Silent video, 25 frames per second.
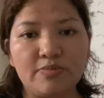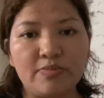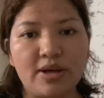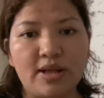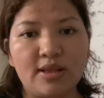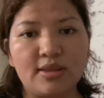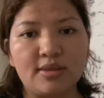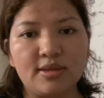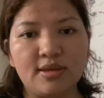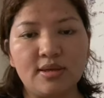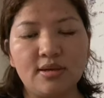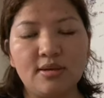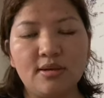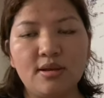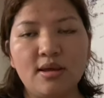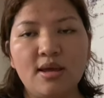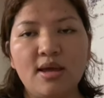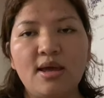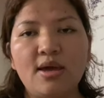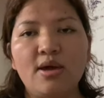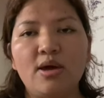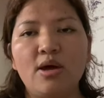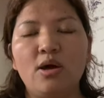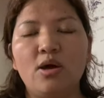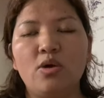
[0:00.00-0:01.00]
Palden
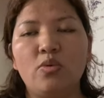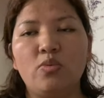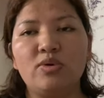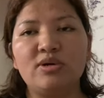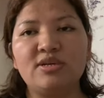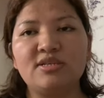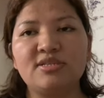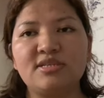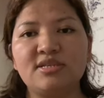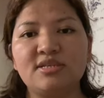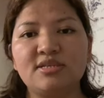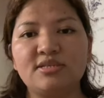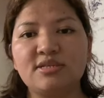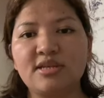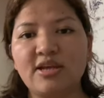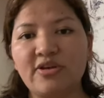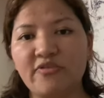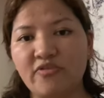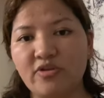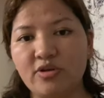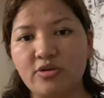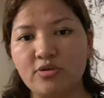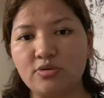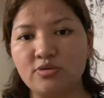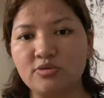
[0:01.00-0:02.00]
versus
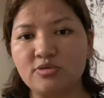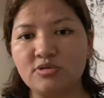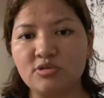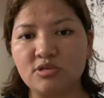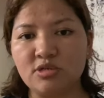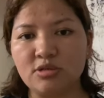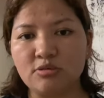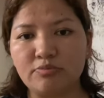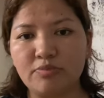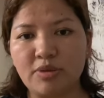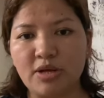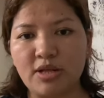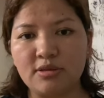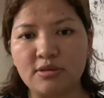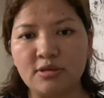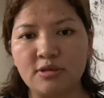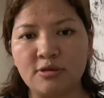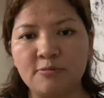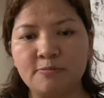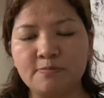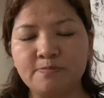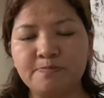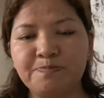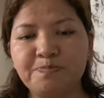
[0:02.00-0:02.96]
FNU Tsering Palden.